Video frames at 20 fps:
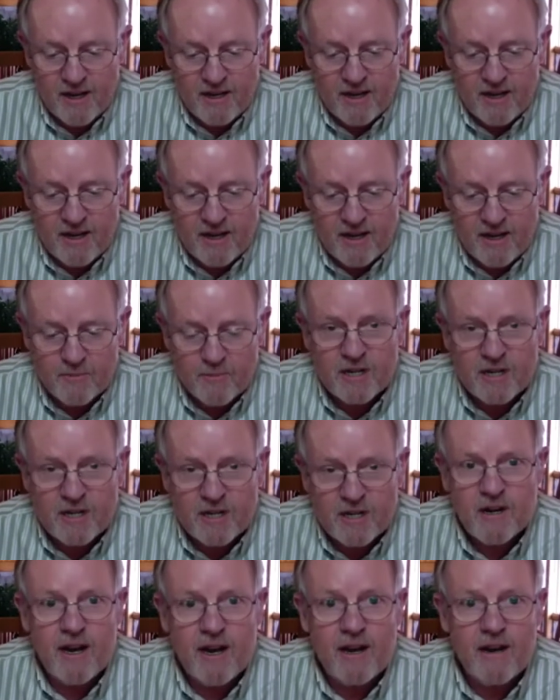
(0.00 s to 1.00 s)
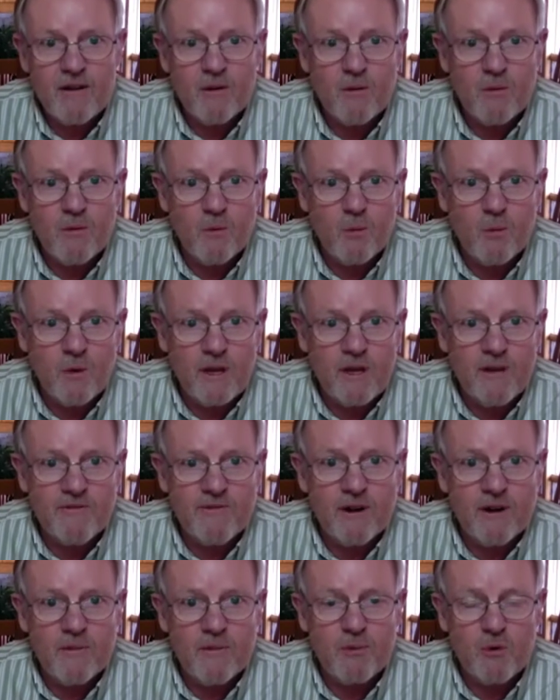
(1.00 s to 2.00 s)
In Big Sky,
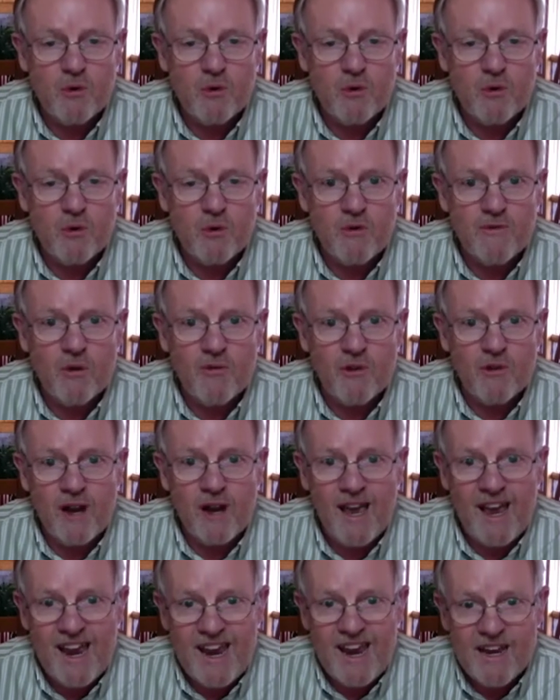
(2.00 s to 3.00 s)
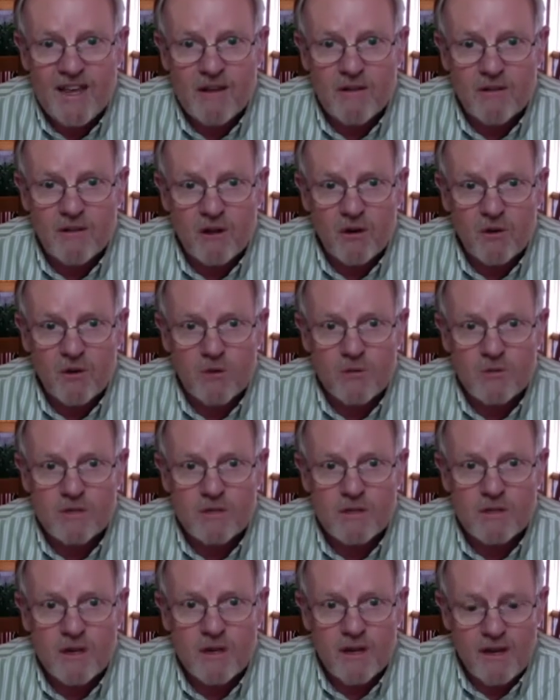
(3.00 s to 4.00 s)
we've approved over 80
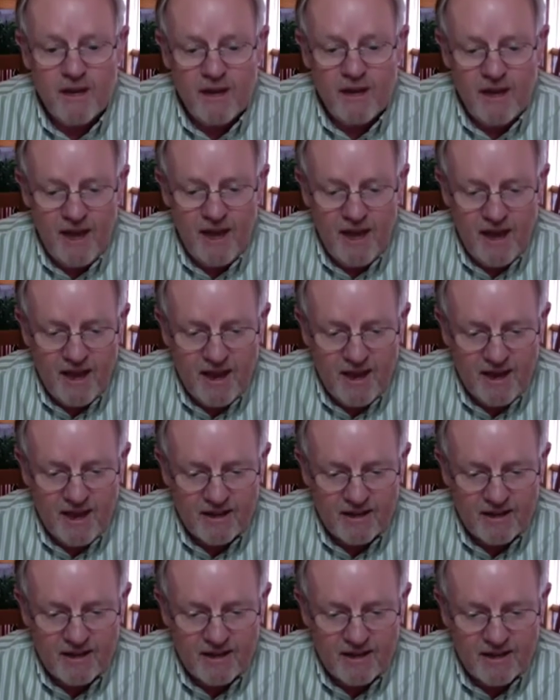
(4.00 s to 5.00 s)
loans, and